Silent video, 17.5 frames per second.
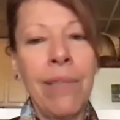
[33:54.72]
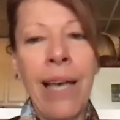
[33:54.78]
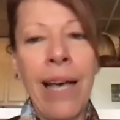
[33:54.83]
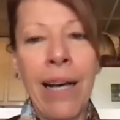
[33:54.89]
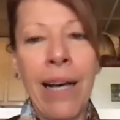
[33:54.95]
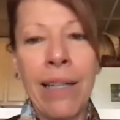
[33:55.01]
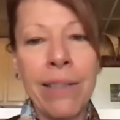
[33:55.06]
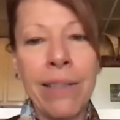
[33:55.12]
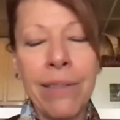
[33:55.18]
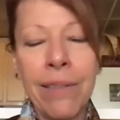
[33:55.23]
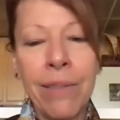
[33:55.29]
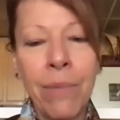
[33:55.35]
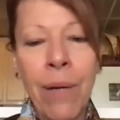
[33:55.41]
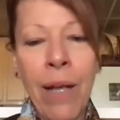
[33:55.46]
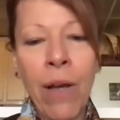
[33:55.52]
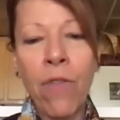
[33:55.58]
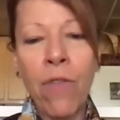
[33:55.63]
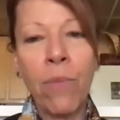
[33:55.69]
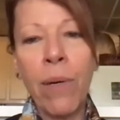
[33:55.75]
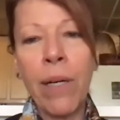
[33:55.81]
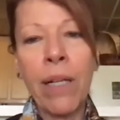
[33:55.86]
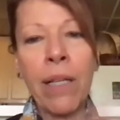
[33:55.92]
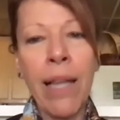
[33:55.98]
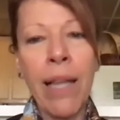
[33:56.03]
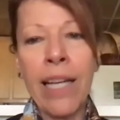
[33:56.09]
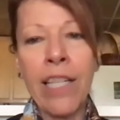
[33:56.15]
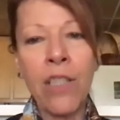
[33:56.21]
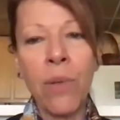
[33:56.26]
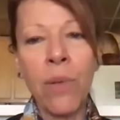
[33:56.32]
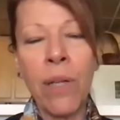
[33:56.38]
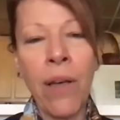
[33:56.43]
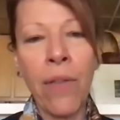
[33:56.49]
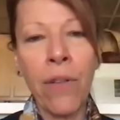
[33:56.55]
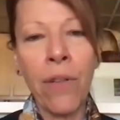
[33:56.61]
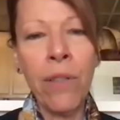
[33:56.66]
Yeah, when I go from one client to
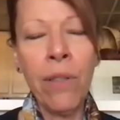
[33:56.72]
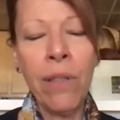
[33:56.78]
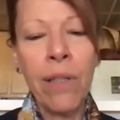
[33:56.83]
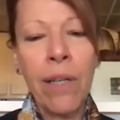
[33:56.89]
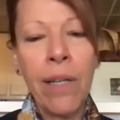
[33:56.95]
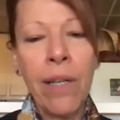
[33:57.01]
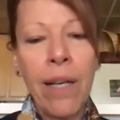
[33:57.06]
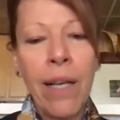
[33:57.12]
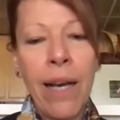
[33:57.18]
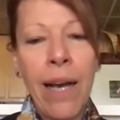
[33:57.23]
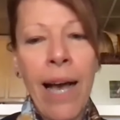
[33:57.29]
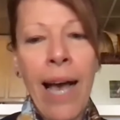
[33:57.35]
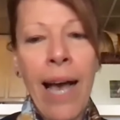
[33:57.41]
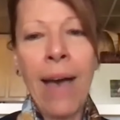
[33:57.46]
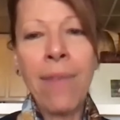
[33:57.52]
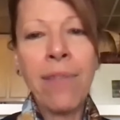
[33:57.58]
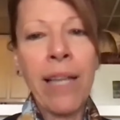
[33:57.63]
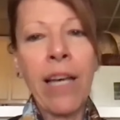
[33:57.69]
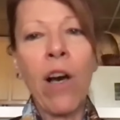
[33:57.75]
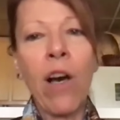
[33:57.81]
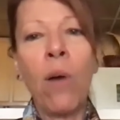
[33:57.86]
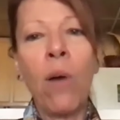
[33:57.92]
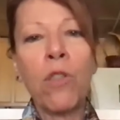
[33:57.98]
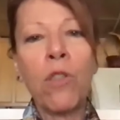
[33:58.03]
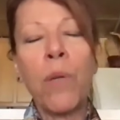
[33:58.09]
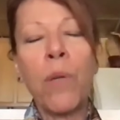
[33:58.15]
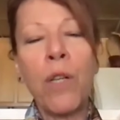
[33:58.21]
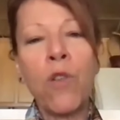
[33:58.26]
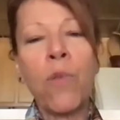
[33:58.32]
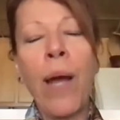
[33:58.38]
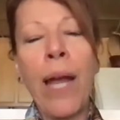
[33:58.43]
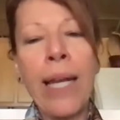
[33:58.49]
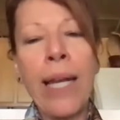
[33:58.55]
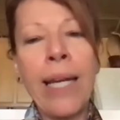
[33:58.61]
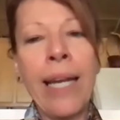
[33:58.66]
another, I have to like almost
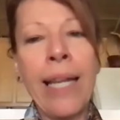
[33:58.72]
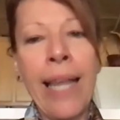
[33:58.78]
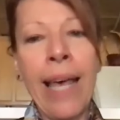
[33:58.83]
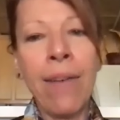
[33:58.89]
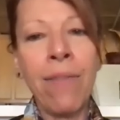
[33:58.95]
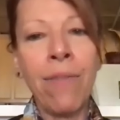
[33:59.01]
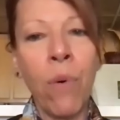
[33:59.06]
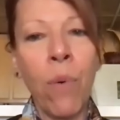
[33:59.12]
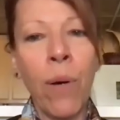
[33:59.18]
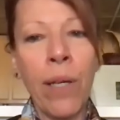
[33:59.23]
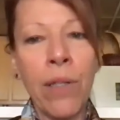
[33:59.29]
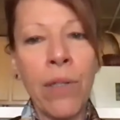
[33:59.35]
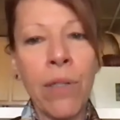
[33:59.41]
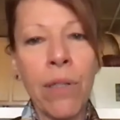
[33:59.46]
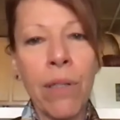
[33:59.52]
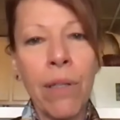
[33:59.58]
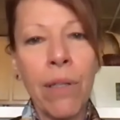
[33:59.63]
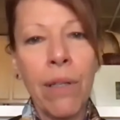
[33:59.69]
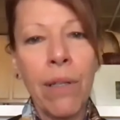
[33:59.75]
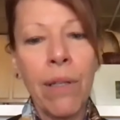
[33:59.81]
retrain it in that voice.